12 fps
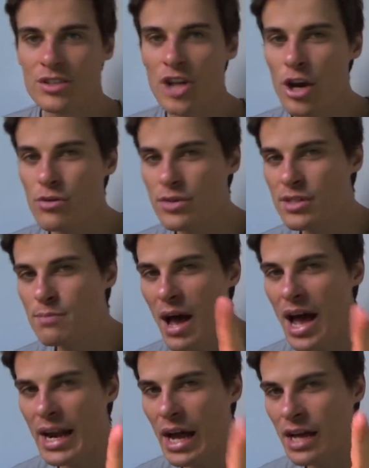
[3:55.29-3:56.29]
Don't
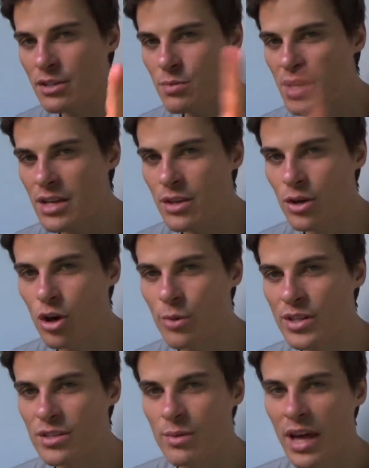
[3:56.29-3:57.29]
smart ask me in the
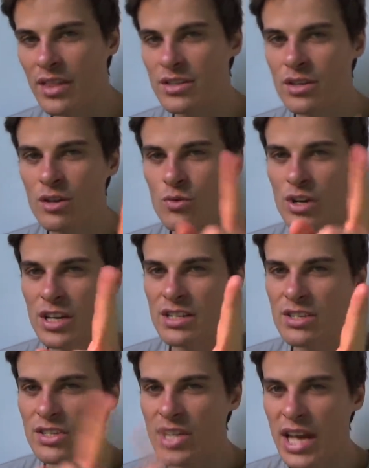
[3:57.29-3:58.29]
comments about this. I don't want any
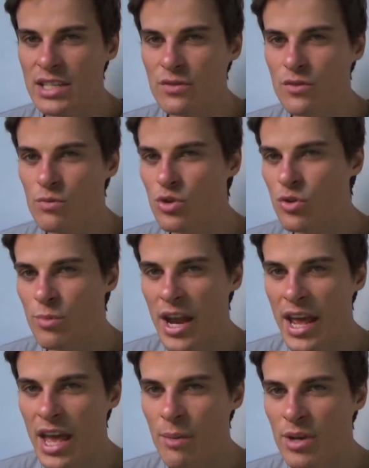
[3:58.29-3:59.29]
sass from you
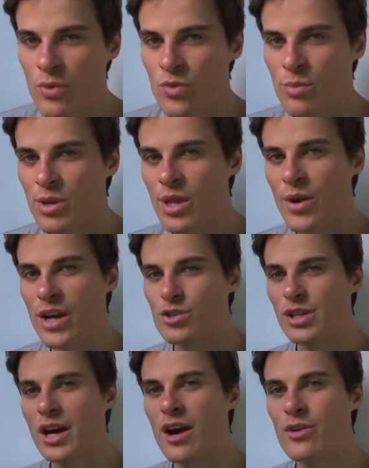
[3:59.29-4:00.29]
about how many women there
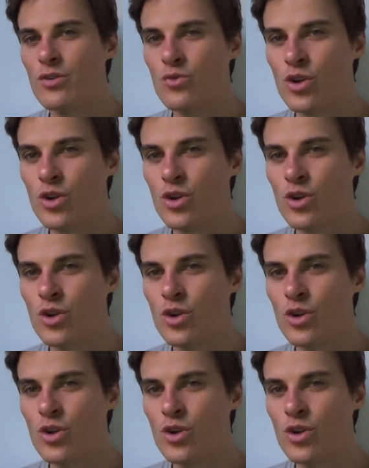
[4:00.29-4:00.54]
actually are in the